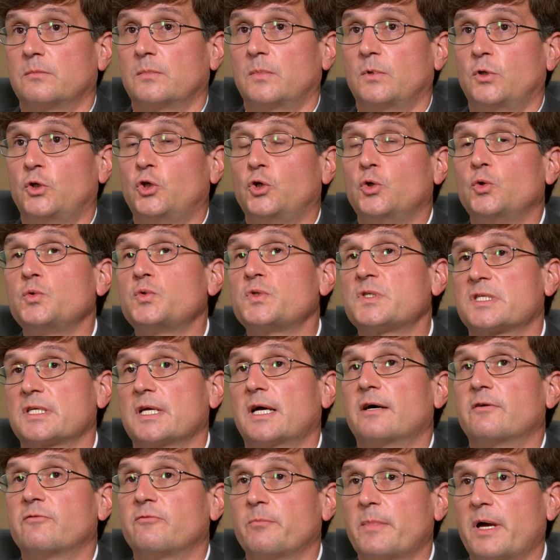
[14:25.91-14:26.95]
use
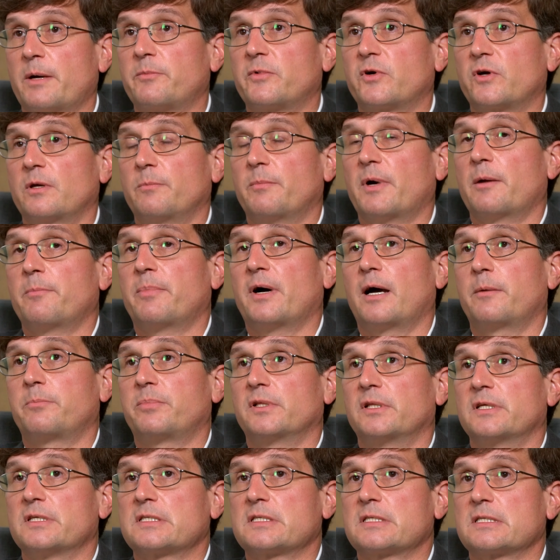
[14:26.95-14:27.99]
of memory by
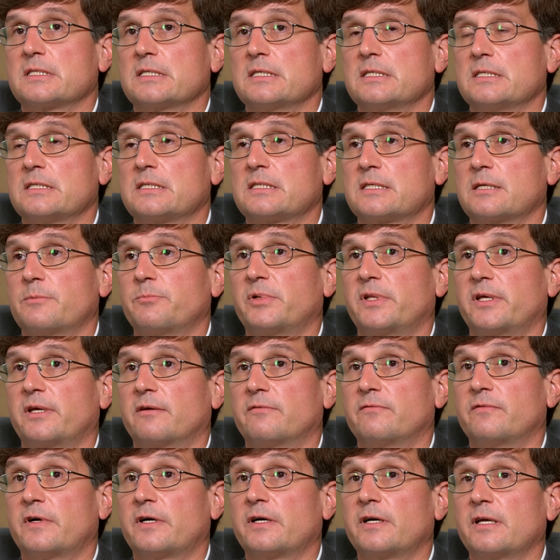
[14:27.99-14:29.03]
populists is simply a
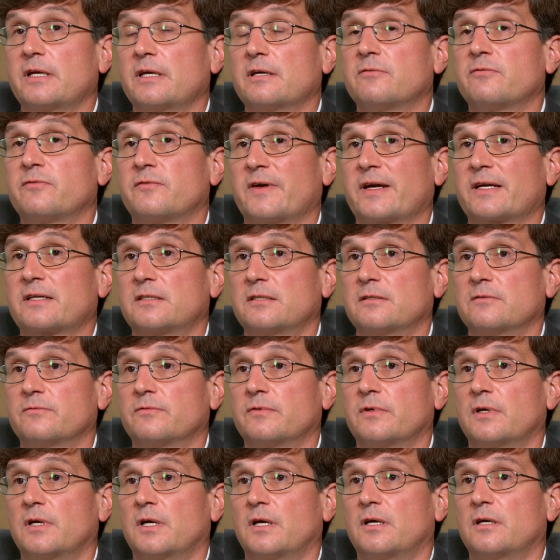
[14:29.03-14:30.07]
very
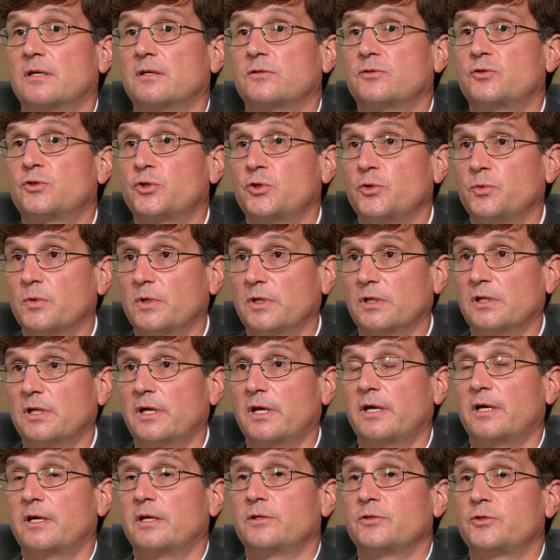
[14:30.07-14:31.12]
effective tool
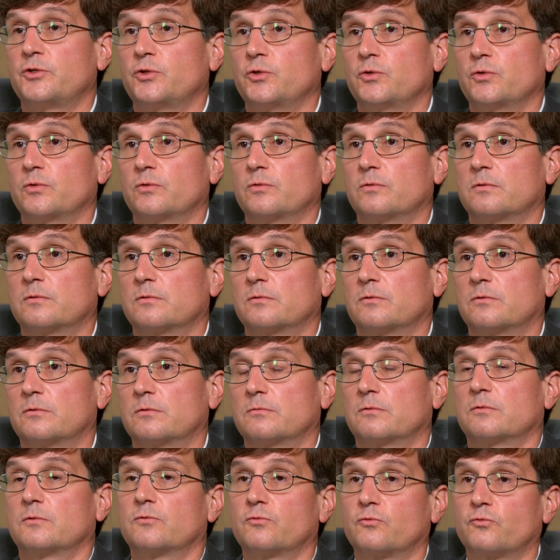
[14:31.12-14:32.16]
to
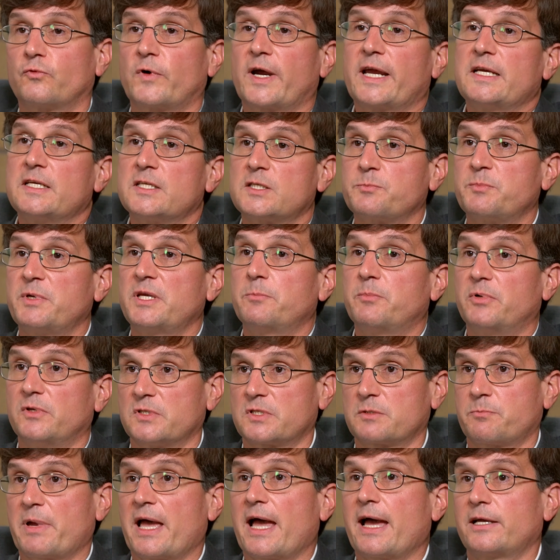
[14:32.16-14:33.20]
raise
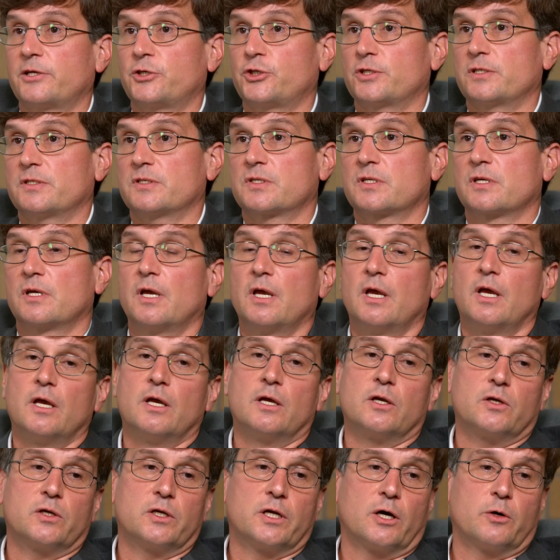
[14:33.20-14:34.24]
people's passions.
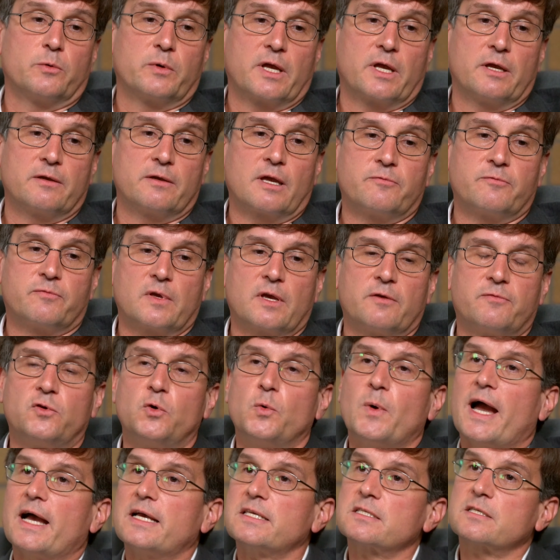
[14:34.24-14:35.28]
You know, if
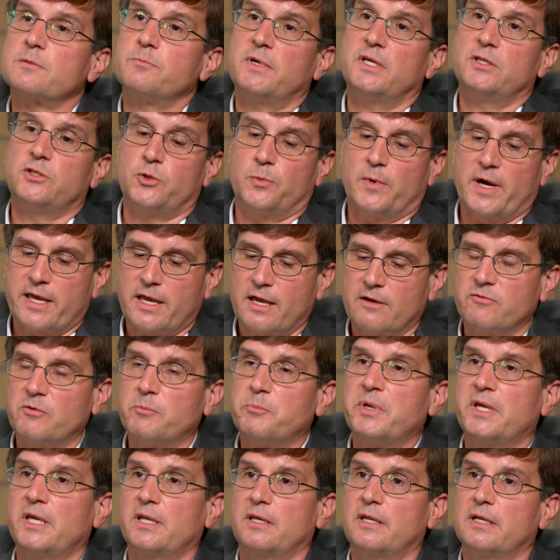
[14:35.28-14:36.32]
you ask me, do I have
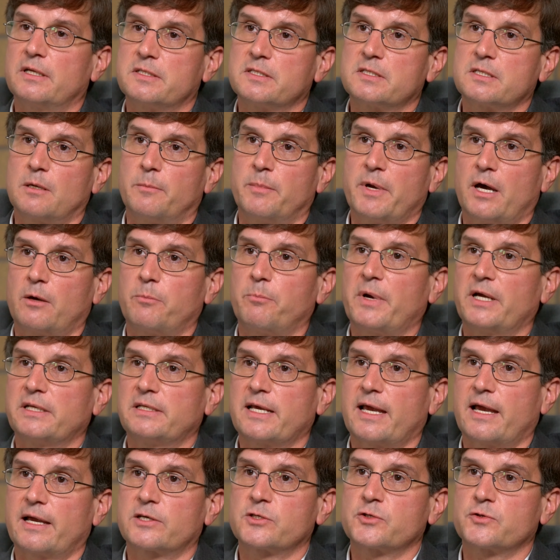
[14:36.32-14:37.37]
opinions about my
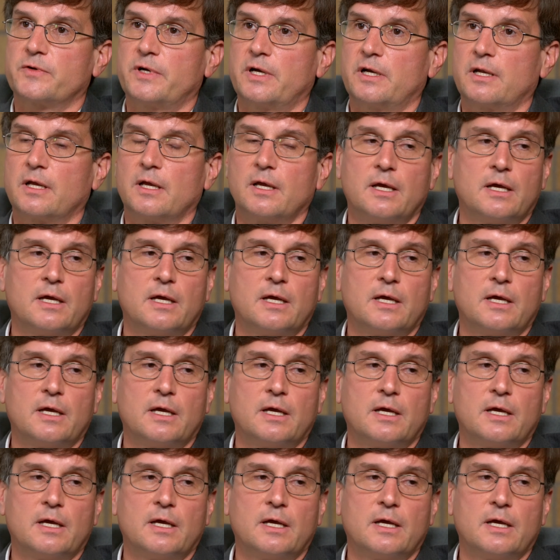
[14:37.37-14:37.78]
tax rate?